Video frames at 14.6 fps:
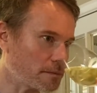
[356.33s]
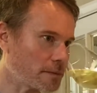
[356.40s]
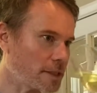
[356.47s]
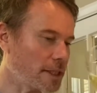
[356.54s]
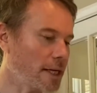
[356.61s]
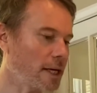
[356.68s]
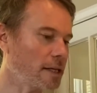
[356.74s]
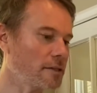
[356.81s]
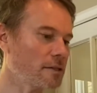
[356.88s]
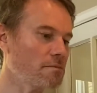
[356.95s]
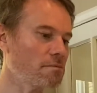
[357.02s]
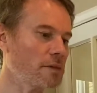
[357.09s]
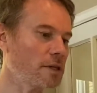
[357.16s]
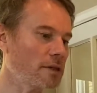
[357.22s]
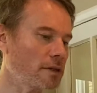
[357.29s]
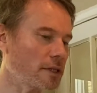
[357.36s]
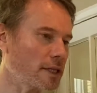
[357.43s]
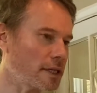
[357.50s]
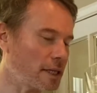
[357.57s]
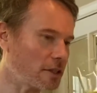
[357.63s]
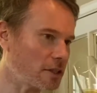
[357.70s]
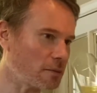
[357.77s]
Yeah, some mineral, and
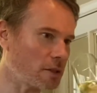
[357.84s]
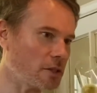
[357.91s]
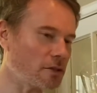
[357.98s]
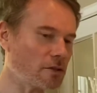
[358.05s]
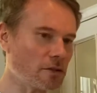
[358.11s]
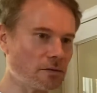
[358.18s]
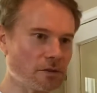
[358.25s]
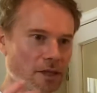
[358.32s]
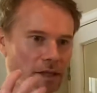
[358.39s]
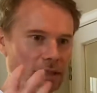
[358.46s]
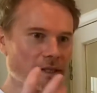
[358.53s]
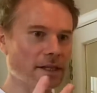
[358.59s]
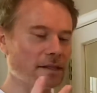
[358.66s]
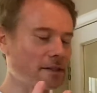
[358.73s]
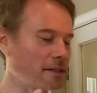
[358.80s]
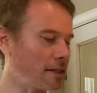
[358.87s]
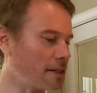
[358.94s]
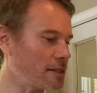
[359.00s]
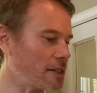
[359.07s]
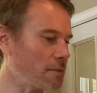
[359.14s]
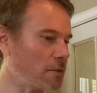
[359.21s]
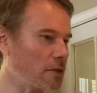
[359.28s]
actually when you sort of get
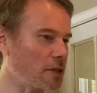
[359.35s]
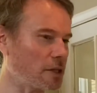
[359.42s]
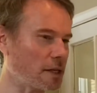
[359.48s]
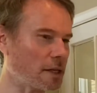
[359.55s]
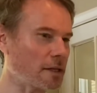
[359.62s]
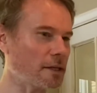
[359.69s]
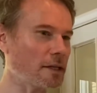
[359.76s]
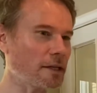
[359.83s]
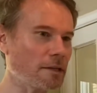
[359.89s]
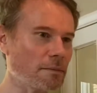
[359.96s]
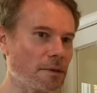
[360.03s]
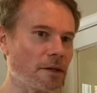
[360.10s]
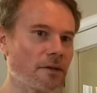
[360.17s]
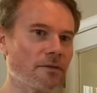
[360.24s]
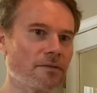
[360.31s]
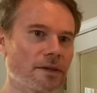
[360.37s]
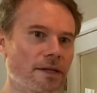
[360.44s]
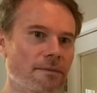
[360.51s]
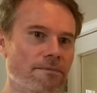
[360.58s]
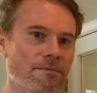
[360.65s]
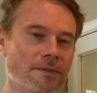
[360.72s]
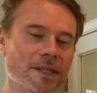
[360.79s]
deeper, you get a little bit of,
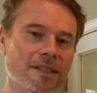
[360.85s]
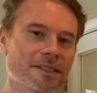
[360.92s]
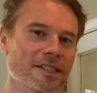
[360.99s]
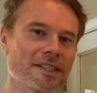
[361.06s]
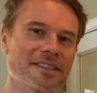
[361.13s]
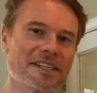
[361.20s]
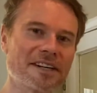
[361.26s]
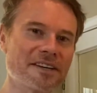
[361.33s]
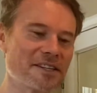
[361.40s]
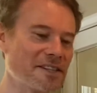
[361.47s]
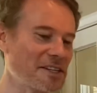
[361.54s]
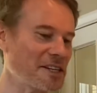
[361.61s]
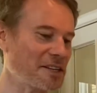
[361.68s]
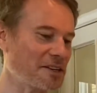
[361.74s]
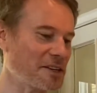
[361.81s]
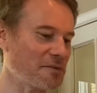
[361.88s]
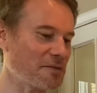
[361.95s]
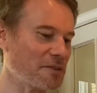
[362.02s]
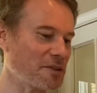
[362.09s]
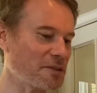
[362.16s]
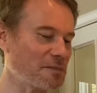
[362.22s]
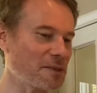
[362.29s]
dare I say,
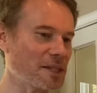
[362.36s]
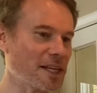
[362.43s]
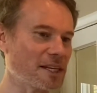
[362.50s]
grapefruit, but that